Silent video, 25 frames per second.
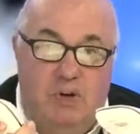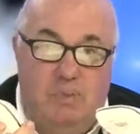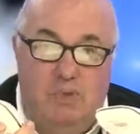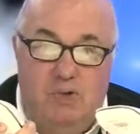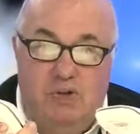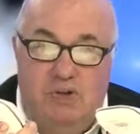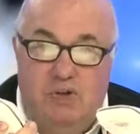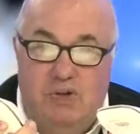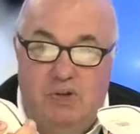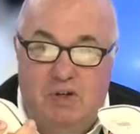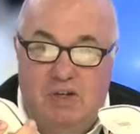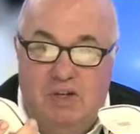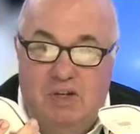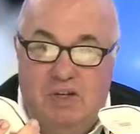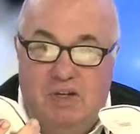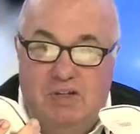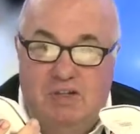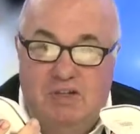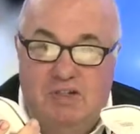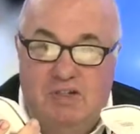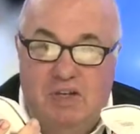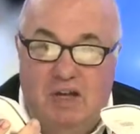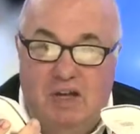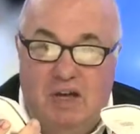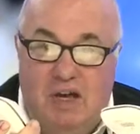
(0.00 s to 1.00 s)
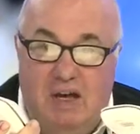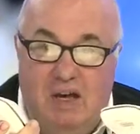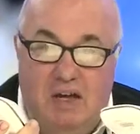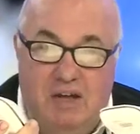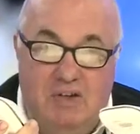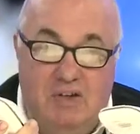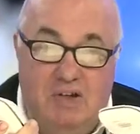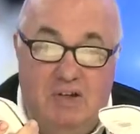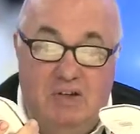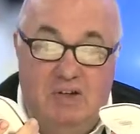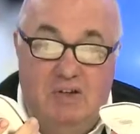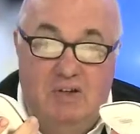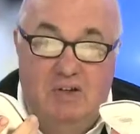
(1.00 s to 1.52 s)
opportunities
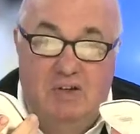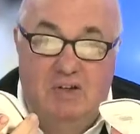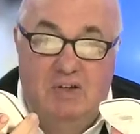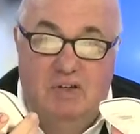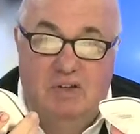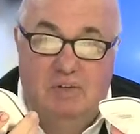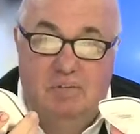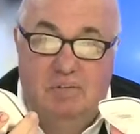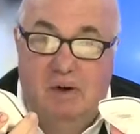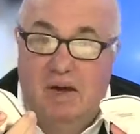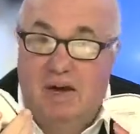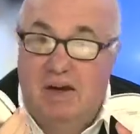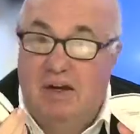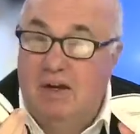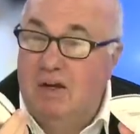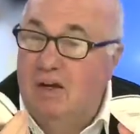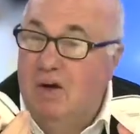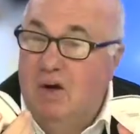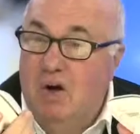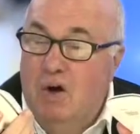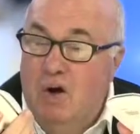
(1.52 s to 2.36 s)
that you can make